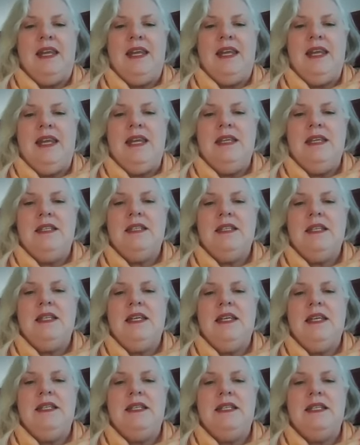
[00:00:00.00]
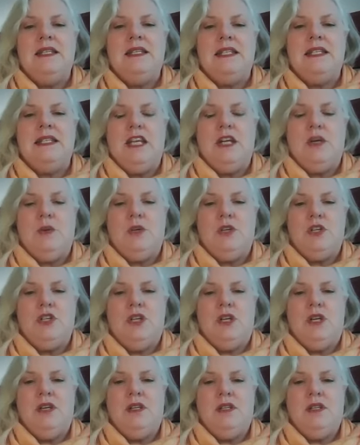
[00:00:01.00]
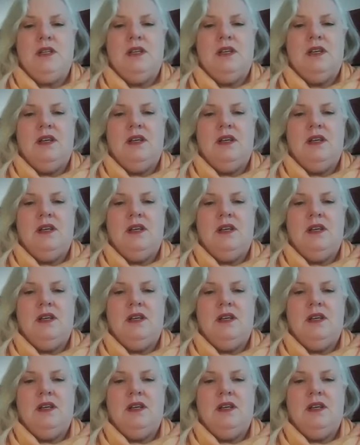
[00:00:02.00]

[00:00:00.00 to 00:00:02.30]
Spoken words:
easily distinguish it.